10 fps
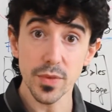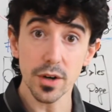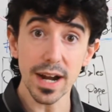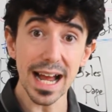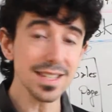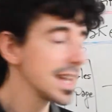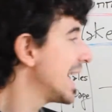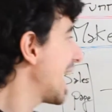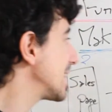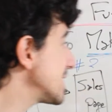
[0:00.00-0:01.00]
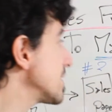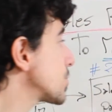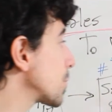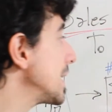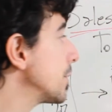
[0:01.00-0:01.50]
All right, guys, and this
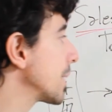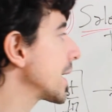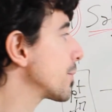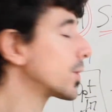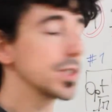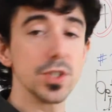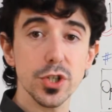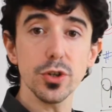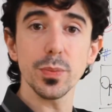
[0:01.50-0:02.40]
is really, really important too,